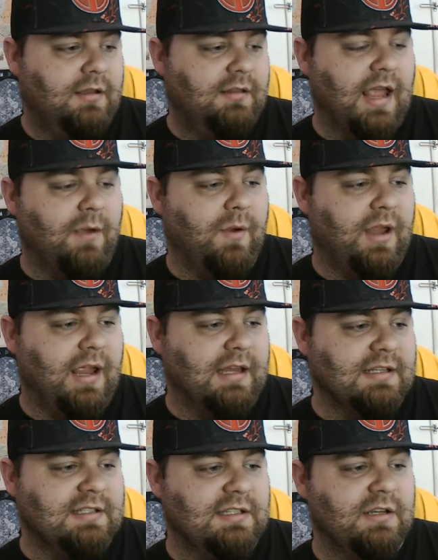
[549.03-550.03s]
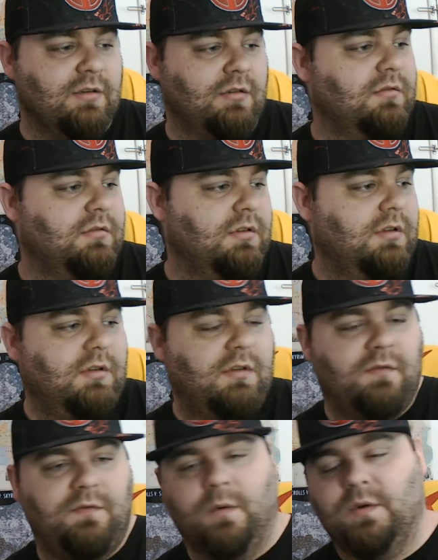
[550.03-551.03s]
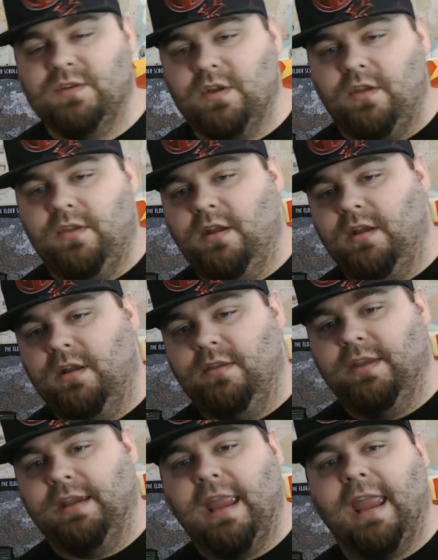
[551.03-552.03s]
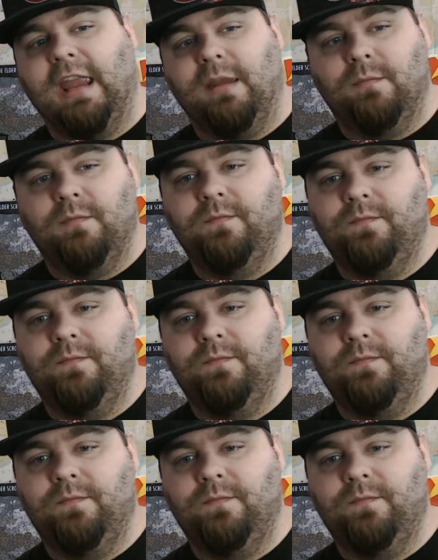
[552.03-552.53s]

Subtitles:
That way I can still focus on the game